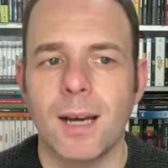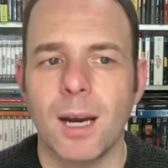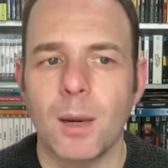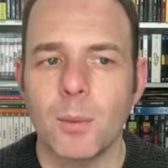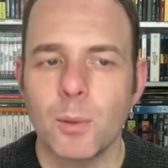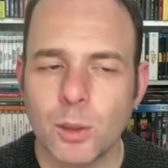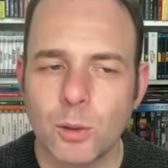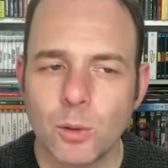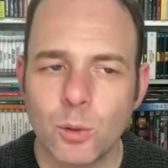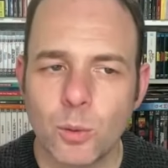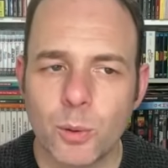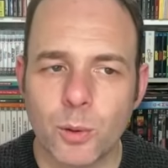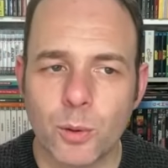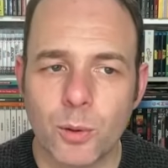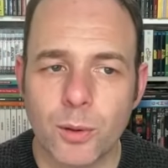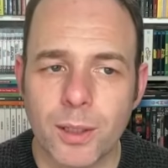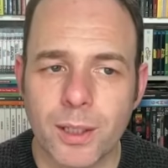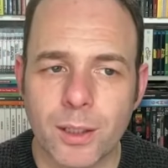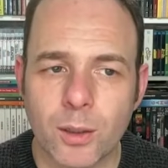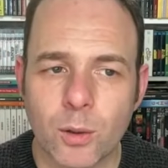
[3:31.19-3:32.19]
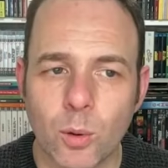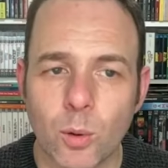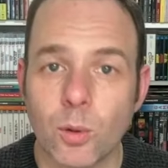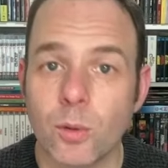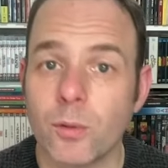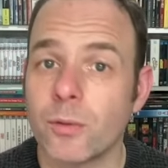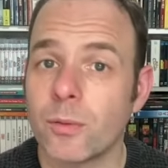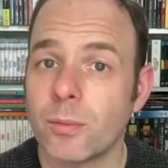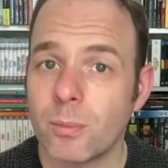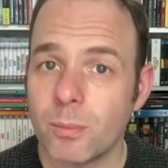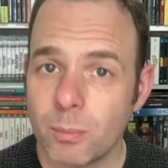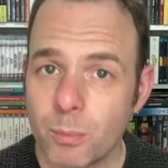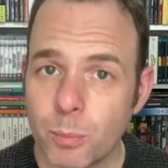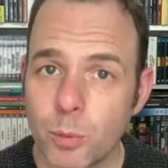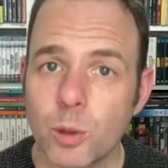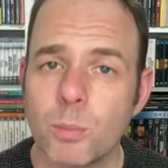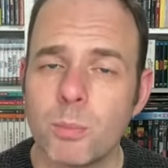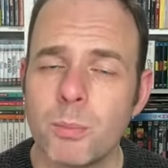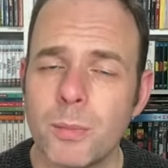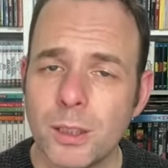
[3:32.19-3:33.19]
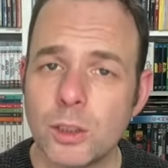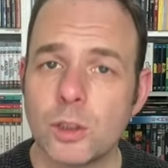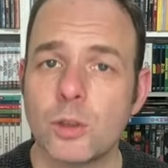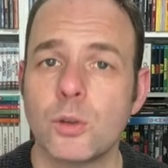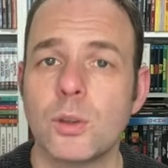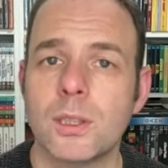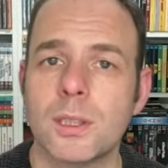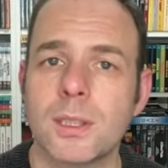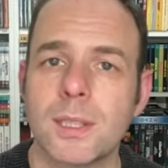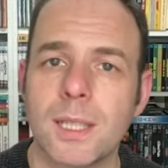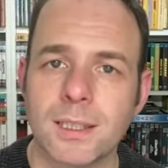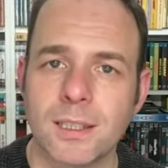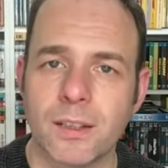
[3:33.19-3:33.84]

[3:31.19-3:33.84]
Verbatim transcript: I want to know what you think of both Mean Streets